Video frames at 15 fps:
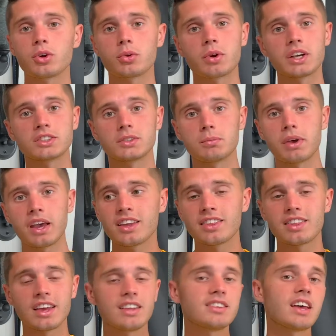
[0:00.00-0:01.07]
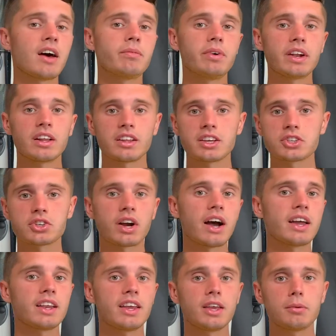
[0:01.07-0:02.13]
resume, then definitely try
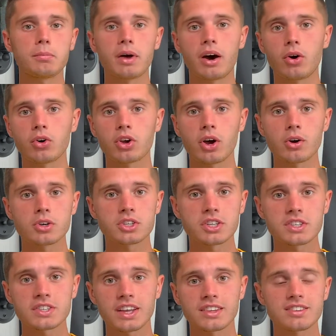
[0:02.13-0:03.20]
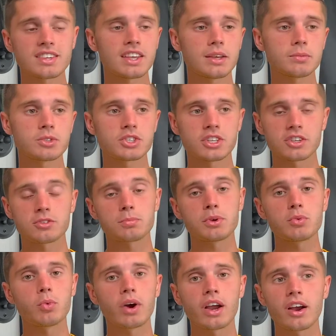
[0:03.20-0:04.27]
and email coaches and teams. Just
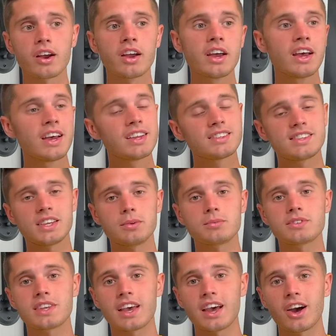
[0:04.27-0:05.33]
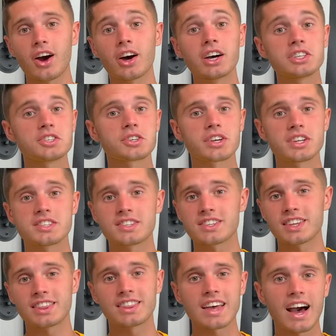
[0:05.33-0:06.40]
beware. Teams get hundreds
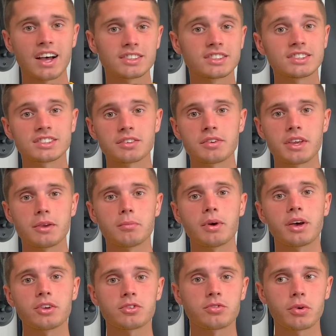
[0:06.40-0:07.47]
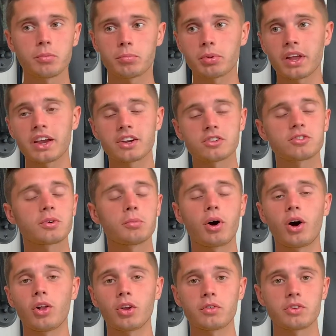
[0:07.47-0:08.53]
to thousands of emails from players from
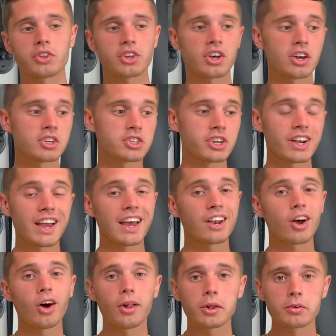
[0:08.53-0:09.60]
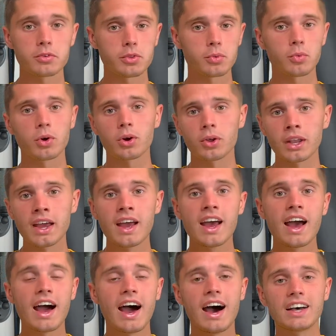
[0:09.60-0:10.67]
all over the country and all over the world
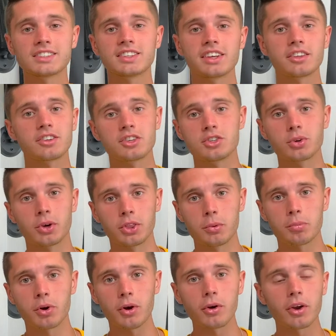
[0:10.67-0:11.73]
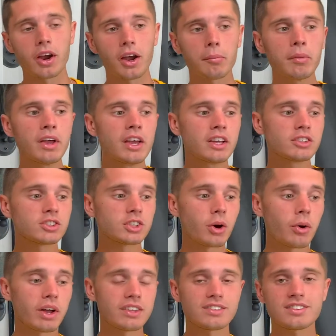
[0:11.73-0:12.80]
asking to join the program.
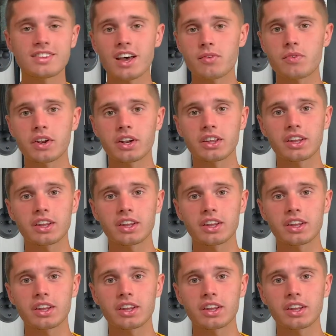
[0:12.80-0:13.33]
So it's definitely